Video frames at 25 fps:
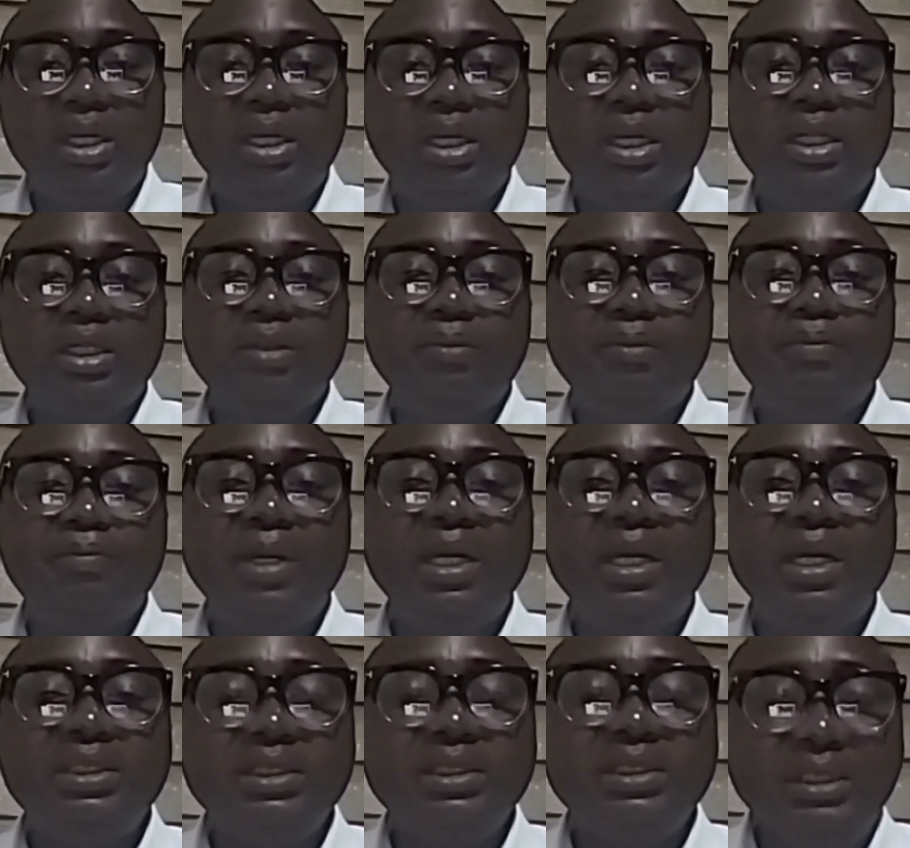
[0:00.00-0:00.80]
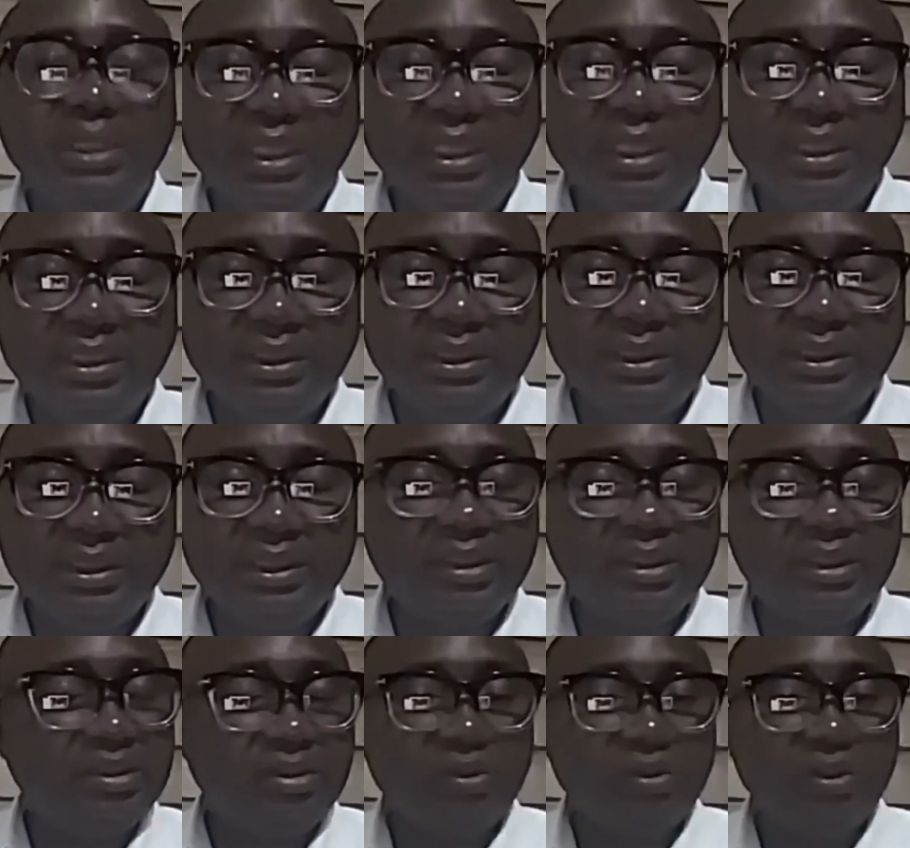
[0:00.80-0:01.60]
The president
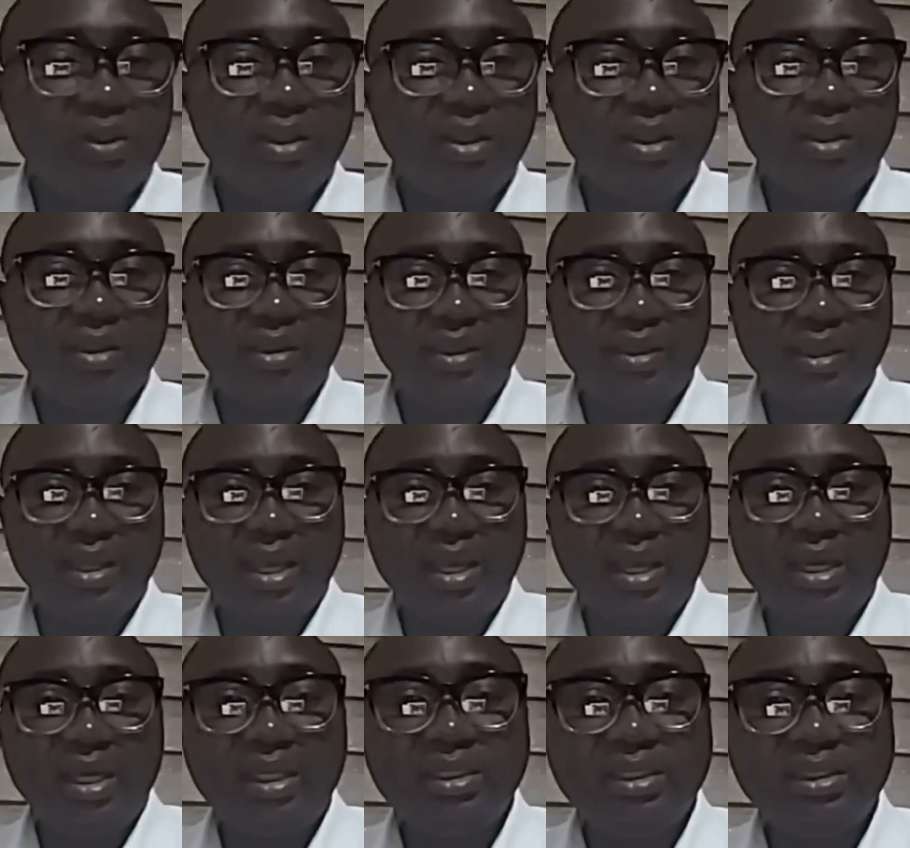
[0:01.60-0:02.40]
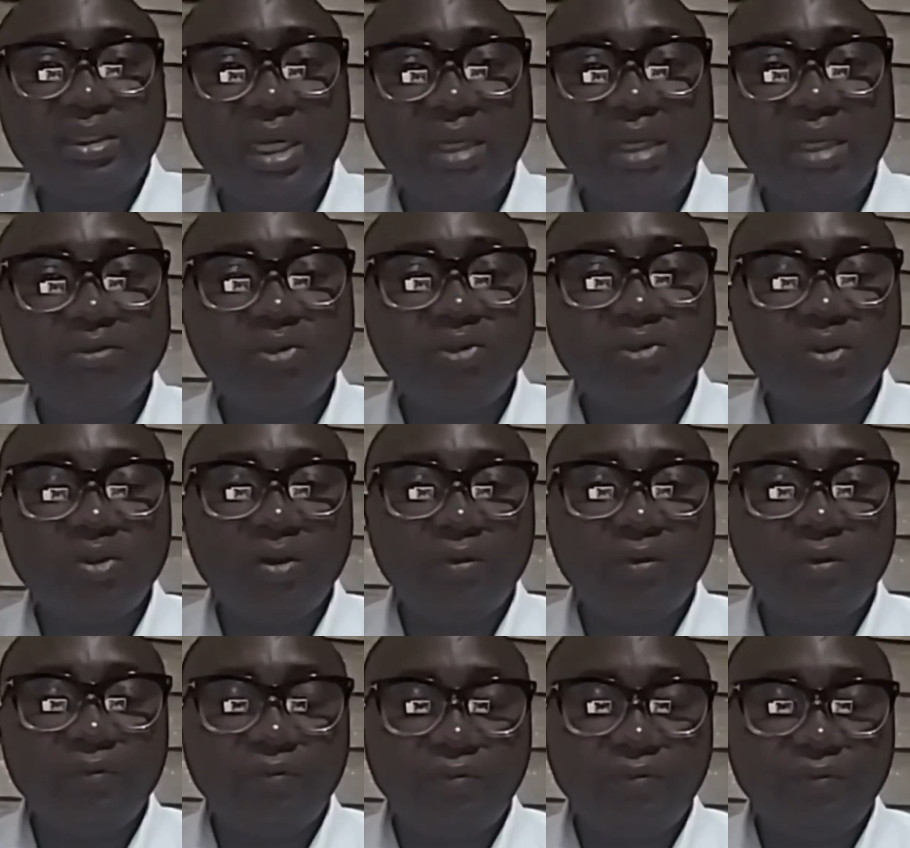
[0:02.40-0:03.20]
is not there in terms
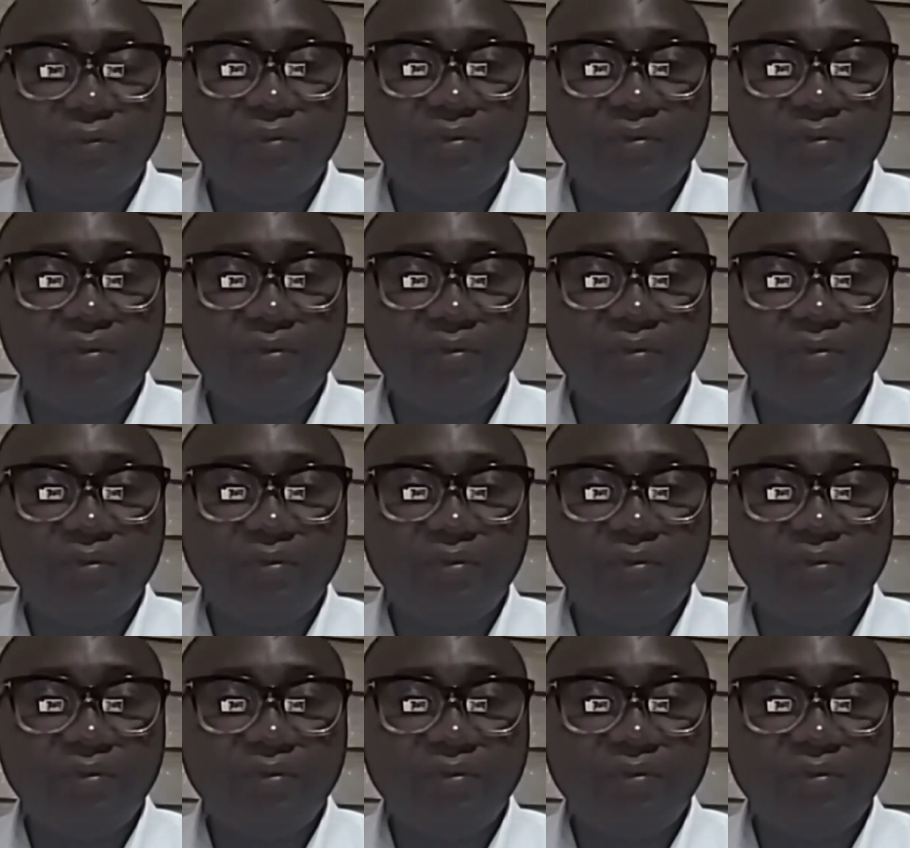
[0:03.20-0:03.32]
of,